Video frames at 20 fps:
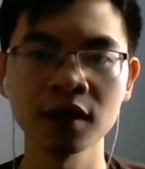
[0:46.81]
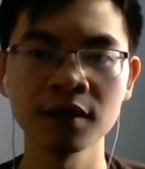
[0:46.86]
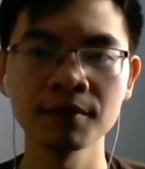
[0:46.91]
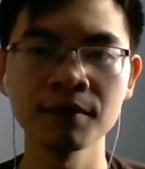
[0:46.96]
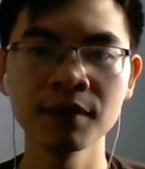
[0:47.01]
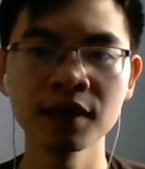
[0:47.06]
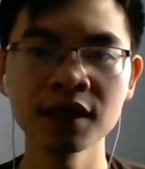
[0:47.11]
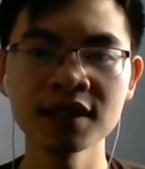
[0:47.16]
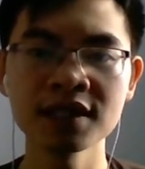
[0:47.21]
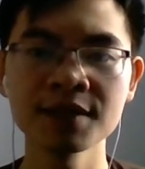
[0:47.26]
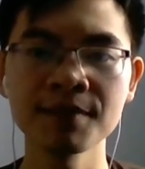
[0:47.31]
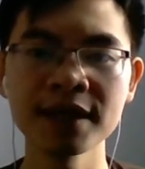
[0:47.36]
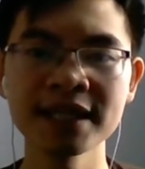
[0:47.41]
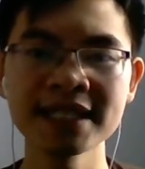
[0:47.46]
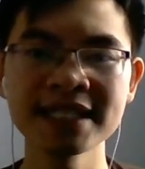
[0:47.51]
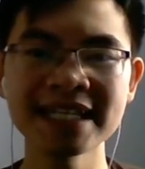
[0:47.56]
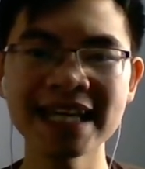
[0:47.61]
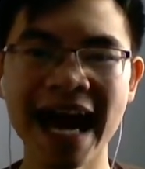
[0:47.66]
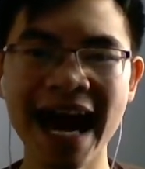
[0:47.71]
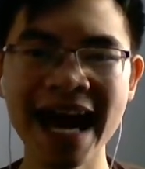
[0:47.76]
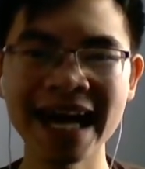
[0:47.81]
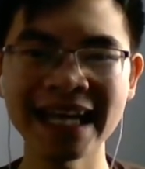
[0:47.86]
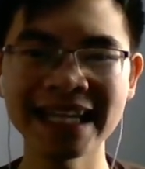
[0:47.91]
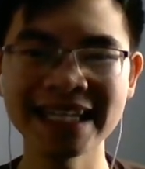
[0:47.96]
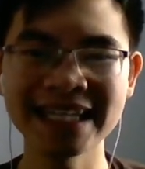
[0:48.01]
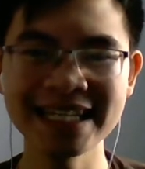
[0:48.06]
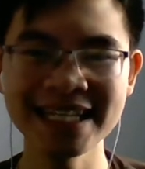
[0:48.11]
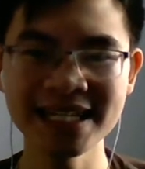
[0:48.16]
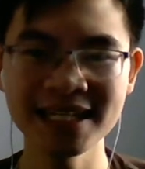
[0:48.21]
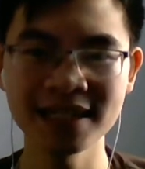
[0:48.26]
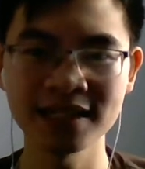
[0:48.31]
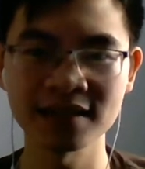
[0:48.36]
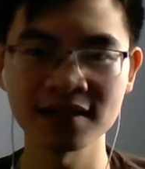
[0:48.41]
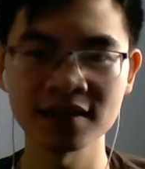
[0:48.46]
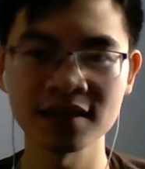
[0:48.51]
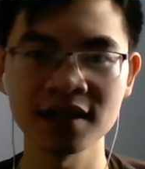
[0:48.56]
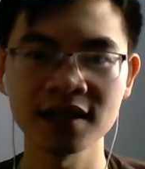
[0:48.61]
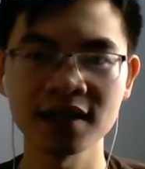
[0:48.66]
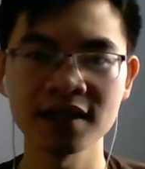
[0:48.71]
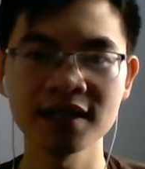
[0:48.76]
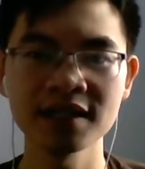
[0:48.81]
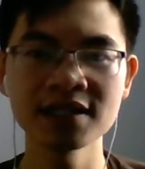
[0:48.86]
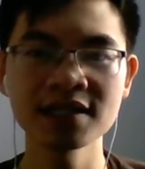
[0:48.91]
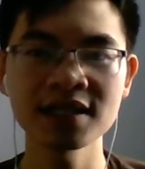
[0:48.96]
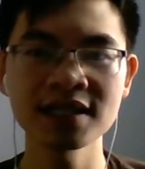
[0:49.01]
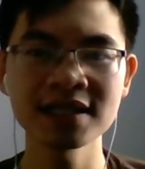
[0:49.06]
but the basic idea is the